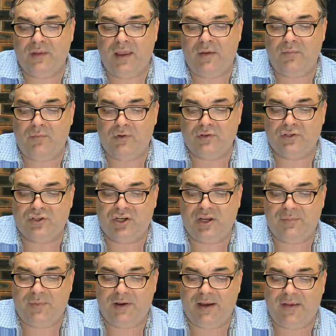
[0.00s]
and was
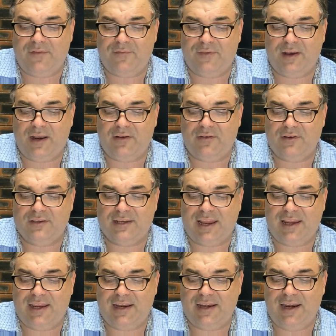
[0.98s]
cheap enough that I could
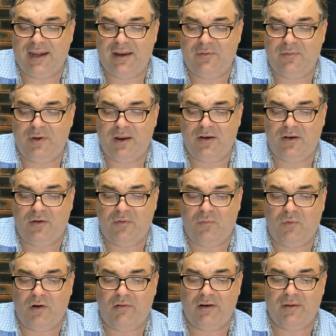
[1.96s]
take it anywhere and not
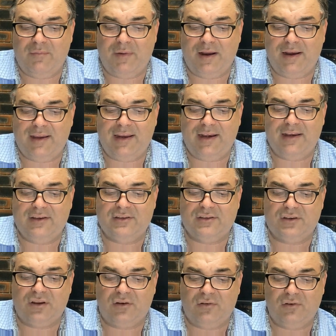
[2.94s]
worry about it getting
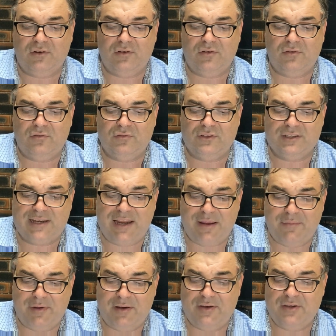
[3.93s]
stolen or
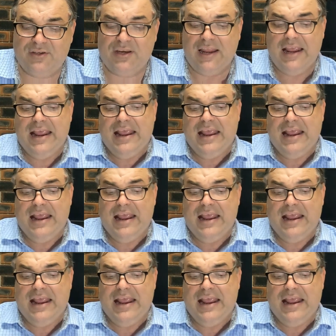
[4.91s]
damaged